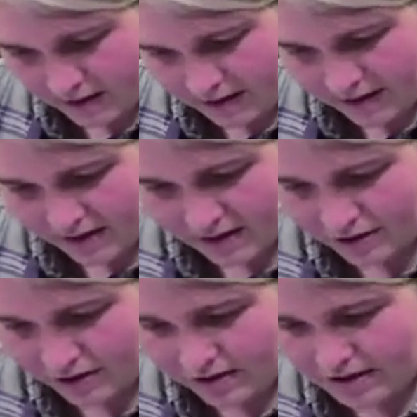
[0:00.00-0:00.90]
And as
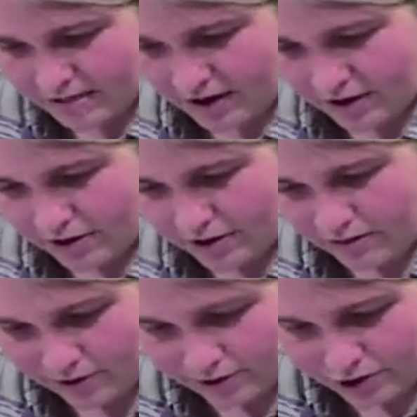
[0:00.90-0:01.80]
you can see, my olive
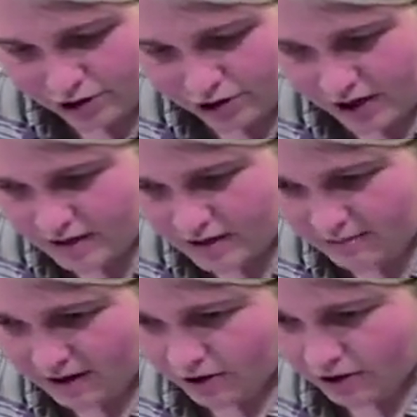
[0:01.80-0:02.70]
oil just
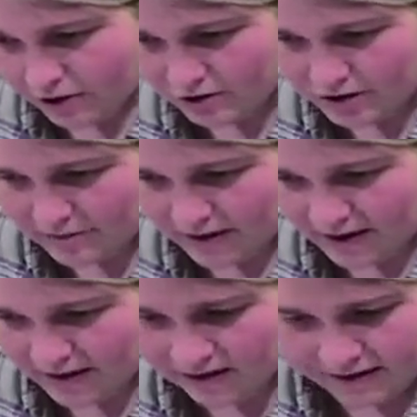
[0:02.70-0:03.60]
about coats the pan.